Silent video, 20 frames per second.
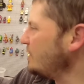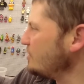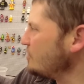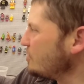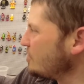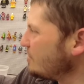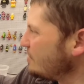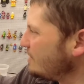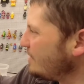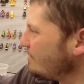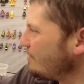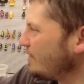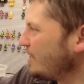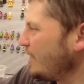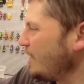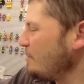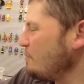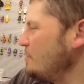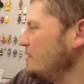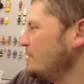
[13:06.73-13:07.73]
It should have never
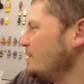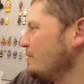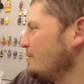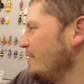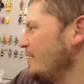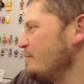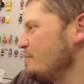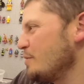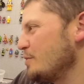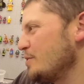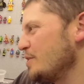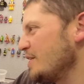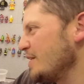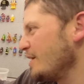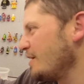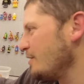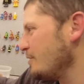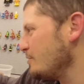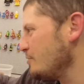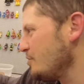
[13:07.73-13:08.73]
came with the rainbow
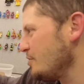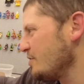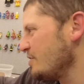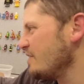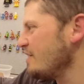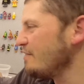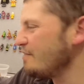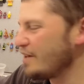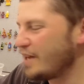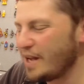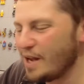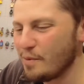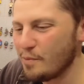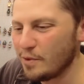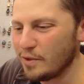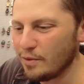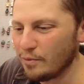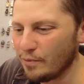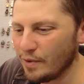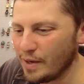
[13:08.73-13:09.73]
stickers. Should have never came
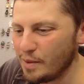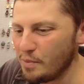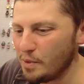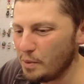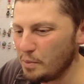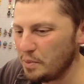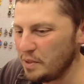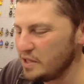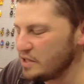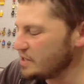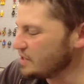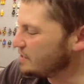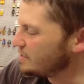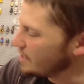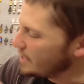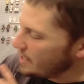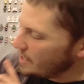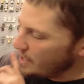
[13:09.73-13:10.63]
with the rainbow pieces.